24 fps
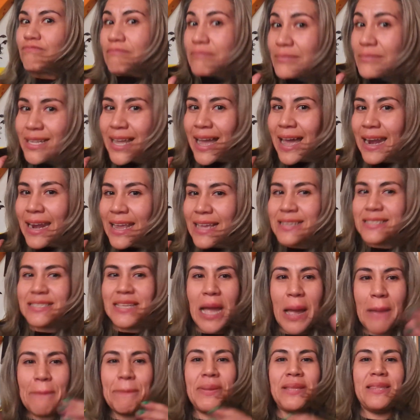that is
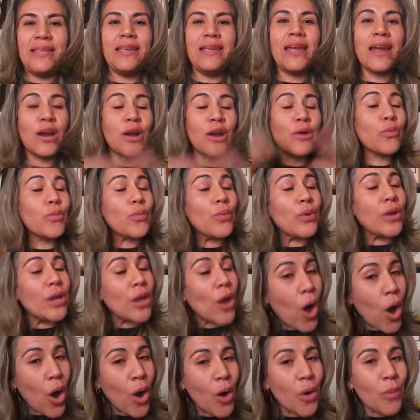up in the air. We
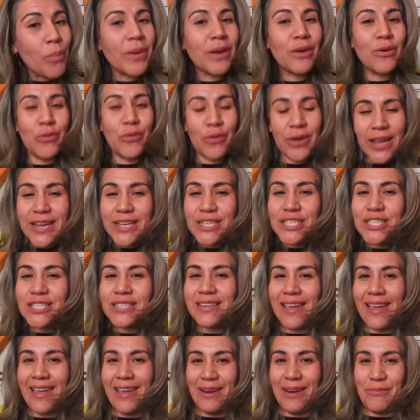hope and wish
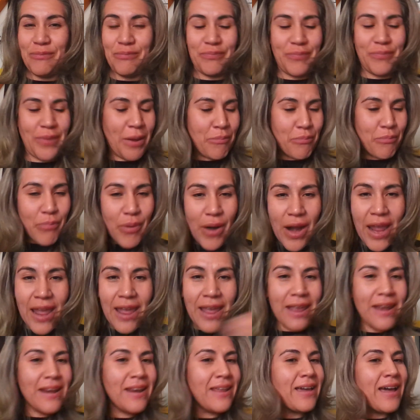and pray
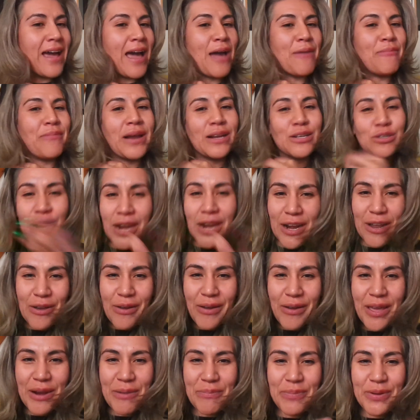I'm not trying to go
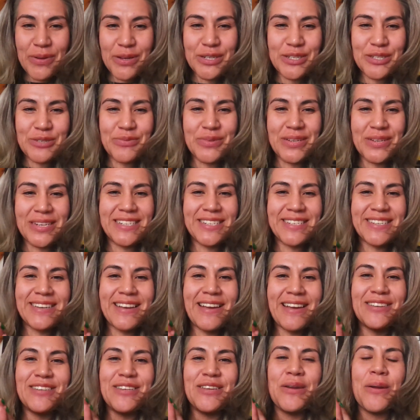ahead and push religion
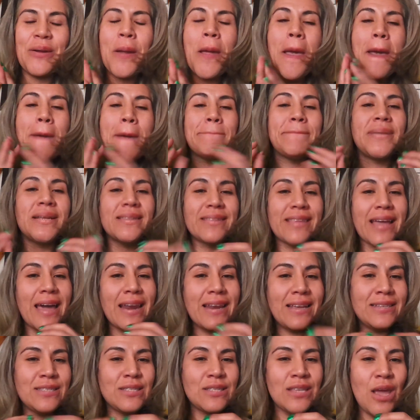on you, but that
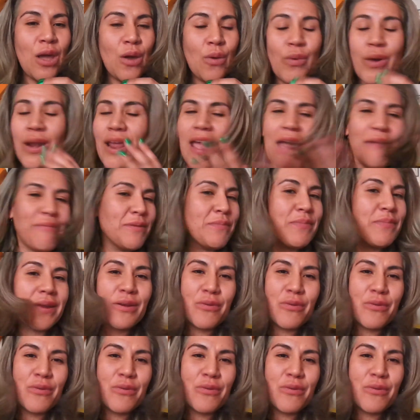is what everybody